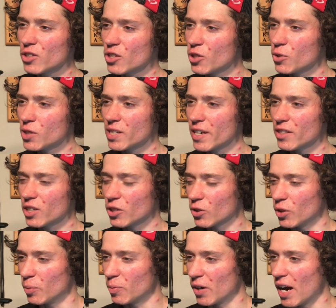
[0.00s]
on Tuesday at the
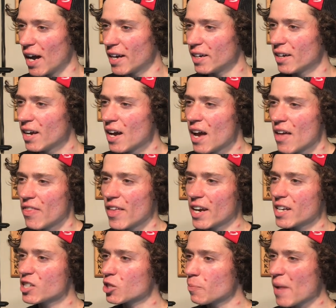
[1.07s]
group ride, then
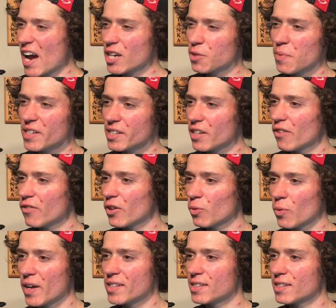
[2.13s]
I smash myself
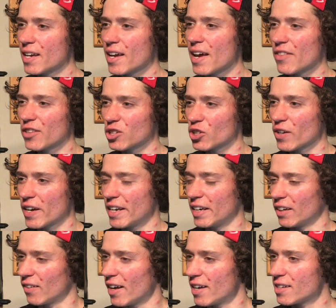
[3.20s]
on Wednesday at the
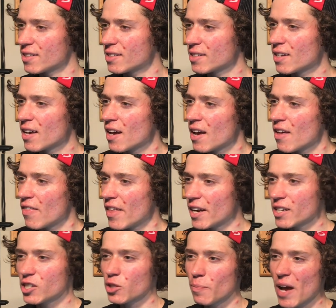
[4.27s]
training race, then
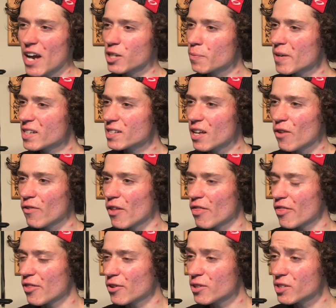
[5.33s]
I smash myself
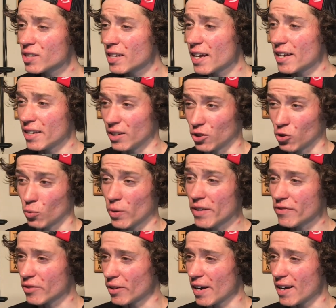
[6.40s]
on Thursday in a
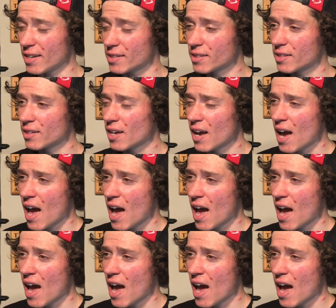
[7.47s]
Zwift race,